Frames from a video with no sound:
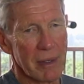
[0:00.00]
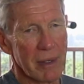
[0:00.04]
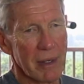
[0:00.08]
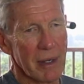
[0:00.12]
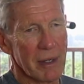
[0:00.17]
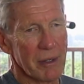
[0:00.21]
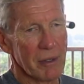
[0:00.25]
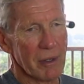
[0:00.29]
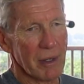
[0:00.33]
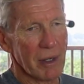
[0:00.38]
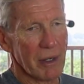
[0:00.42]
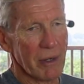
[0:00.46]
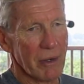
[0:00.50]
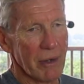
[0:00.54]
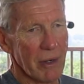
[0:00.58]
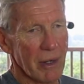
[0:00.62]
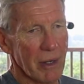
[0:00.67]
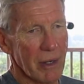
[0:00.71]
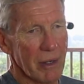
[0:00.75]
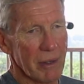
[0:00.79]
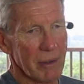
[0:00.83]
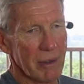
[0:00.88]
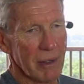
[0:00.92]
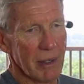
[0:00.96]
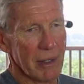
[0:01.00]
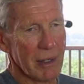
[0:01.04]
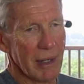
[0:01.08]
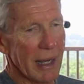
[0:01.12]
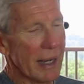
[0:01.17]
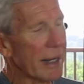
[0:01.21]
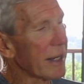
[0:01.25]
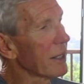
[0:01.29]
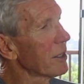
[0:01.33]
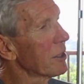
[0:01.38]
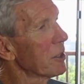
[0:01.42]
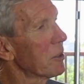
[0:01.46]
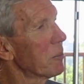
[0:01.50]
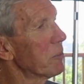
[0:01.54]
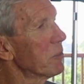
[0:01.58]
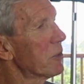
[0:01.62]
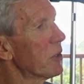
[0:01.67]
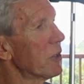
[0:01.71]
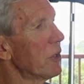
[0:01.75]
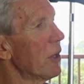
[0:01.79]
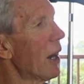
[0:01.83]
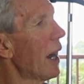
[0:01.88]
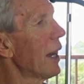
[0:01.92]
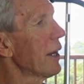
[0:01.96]
I likened them
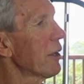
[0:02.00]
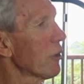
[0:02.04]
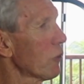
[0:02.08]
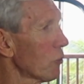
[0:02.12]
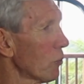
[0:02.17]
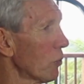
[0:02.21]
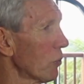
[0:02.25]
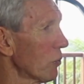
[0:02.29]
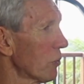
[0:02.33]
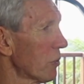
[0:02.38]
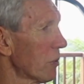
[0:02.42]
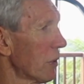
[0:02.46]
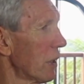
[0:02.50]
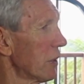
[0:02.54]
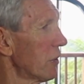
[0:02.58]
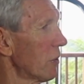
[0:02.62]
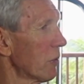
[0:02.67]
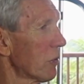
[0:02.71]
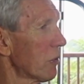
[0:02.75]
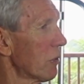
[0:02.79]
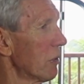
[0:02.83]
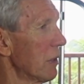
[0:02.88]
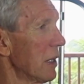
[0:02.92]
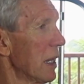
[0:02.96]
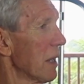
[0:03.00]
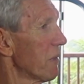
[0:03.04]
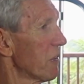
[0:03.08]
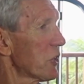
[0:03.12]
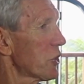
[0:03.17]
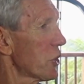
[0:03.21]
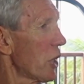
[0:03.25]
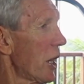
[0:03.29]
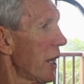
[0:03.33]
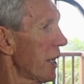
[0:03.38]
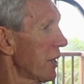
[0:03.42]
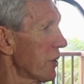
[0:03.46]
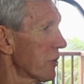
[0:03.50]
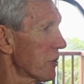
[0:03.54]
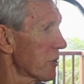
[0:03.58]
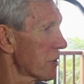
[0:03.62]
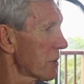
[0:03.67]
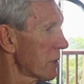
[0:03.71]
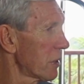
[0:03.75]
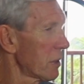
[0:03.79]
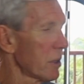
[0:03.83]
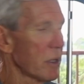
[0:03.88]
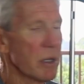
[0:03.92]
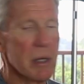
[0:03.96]
to dinosaurs. They just never
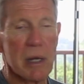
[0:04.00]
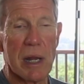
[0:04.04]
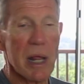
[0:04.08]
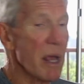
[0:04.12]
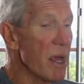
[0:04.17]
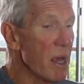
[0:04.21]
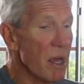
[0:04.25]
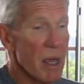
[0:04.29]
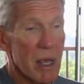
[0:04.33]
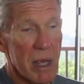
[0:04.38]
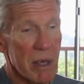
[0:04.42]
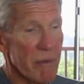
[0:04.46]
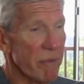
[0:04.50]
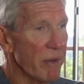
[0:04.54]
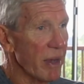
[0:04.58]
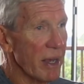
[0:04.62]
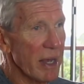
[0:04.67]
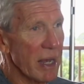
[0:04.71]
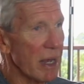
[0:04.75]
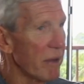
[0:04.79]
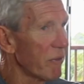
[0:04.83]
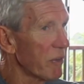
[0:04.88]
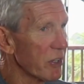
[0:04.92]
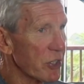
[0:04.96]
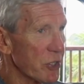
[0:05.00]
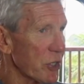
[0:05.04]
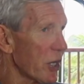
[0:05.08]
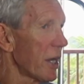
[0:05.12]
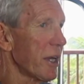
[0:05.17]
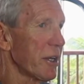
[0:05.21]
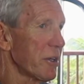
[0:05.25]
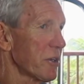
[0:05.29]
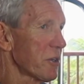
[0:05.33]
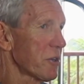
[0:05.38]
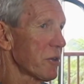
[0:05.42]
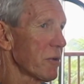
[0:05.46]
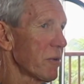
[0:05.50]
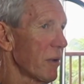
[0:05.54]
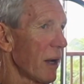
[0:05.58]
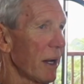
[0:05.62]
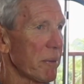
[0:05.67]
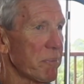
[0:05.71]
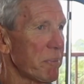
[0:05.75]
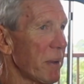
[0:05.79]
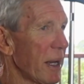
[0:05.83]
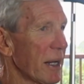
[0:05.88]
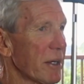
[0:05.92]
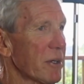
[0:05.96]
changed. They never ever changed.
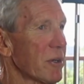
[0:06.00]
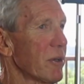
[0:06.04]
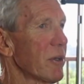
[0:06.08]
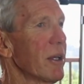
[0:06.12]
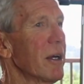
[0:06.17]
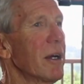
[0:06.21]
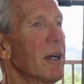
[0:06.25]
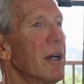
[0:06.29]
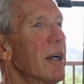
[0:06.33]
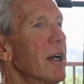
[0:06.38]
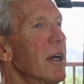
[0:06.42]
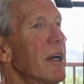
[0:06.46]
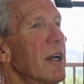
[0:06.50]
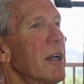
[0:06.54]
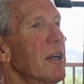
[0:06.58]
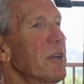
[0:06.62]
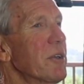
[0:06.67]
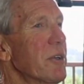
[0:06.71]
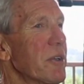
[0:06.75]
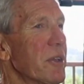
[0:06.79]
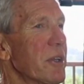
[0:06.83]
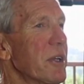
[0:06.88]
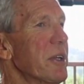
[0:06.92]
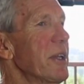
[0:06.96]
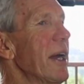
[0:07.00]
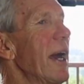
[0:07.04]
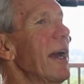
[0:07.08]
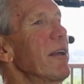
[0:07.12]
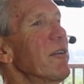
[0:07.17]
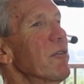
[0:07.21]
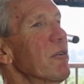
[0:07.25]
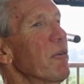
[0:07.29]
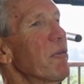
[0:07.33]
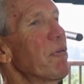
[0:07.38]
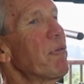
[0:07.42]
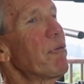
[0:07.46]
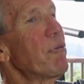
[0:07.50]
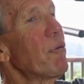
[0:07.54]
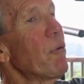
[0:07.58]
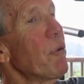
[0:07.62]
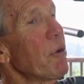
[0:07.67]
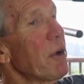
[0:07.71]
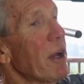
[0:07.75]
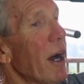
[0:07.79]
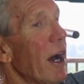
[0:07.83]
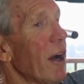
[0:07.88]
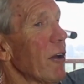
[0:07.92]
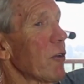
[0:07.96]
Right back to the days of
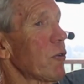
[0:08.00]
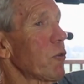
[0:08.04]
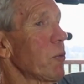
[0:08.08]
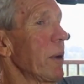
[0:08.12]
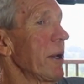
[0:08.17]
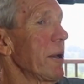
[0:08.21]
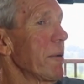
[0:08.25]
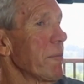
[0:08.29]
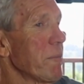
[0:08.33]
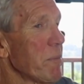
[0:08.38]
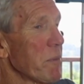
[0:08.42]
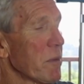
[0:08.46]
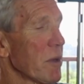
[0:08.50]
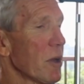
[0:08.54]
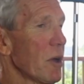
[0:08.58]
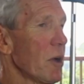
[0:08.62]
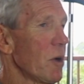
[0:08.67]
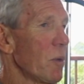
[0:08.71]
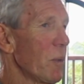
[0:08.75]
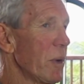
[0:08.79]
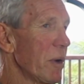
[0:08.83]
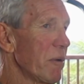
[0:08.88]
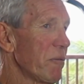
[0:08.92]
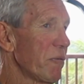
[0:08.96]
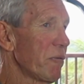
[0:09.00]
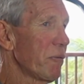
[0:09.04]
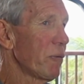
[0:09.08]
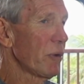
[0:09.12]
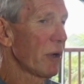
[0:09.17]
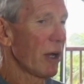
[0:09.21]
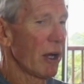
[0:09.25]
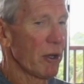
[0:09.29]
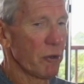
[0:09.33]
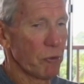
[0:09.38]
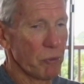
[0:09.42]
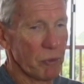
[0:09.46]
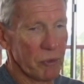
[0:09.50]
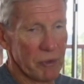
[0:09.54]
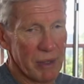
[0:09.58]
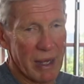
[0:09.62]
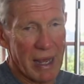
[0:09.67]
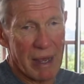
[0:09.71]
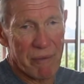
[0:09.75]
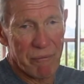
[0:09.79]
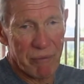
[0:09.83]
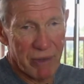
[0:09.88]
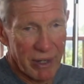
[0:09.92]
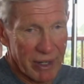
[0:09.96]
Fordas, when Fordas was
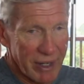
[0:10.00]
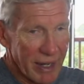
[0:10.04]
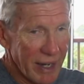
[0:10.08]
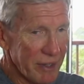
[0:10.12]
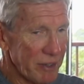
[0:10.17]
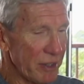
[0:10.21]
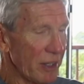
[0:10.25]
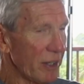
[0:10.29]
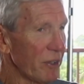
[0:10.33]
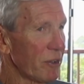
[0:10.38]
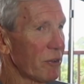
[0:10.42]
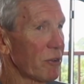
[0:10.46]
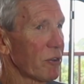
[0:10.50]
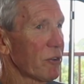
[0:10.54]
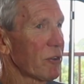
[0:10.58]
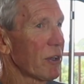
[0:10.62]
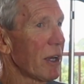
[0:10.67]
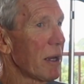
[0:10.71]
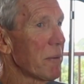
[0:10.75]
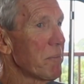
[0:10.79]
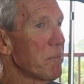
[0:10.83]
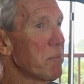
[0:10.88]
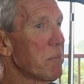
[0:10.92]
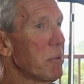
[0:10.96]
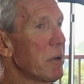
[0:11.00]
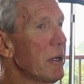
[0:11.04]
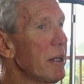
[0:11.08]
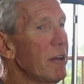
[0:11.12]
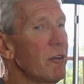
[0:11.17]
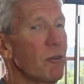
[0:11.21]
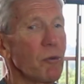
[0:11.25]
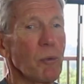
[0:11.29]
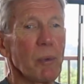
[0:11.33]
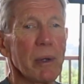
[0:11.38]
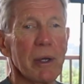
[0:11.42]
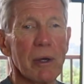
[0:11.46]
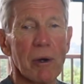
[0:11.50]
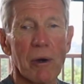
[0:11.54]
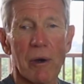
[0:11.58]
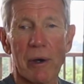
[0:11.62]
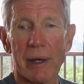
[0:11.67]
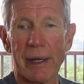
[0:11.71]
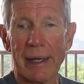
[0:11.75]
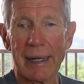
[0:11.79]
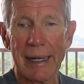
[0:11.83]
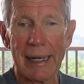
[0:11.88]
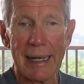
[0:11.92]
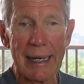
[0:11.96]
advocating to say, please, we
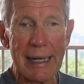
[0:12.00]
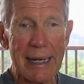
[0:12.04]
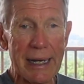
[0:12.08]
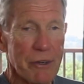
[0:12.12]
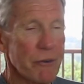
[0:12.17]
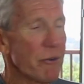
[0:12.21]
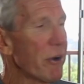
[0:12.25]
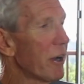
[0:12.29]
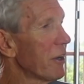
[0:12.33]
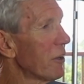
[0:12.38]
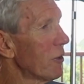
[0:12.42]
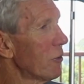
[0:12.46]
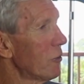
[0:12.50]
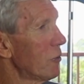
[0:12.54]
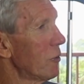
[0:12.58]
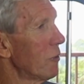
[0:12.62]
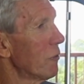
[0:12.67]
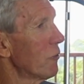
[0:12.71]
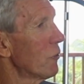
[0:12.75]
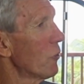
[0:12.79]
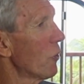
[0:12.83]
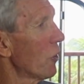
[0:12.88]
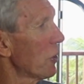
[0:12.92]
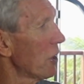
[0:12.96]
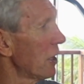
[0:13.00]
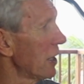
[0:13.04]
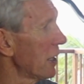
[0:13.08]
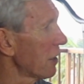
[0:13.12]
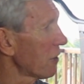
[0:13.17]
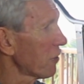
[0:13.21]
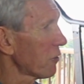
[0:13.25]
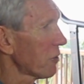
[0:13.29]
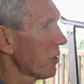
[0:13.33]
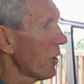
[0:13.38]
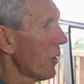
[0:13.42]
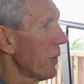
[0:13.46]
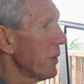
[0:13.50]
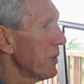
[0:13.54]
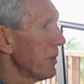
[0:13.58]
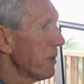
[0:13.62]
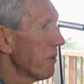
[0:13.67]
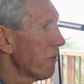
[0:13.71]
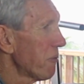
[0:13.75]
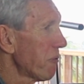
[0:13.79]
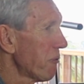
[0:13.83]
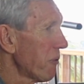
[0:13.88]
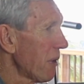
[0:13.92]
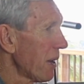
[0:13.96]
are elite runners. You've got to let us go in
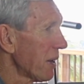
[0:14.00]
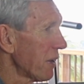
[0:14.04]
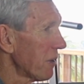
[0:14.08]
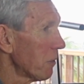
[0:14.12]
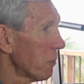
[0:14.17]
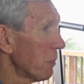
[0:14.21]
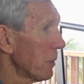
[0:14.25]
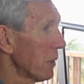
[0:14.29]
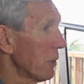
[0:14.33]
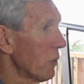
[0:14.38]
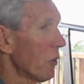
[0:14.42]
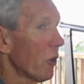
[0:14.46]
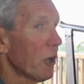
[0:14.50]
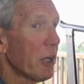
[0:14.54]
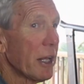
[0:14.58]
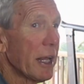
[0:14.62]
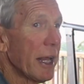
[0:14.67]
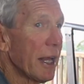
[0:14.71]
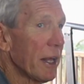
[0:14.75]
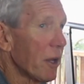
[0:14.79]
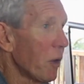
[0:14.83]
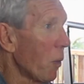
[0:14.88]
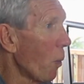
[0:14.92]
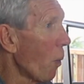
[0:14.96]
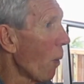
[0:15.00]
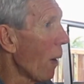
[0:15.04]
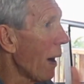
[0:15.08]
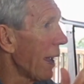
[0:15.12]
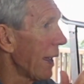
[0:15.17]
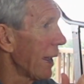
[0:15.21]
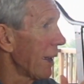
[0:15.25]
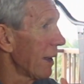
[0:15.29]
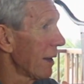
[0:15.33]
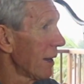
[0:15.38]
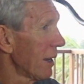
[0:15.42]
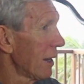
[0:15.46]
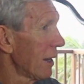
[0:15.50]
the front. We've got to get away.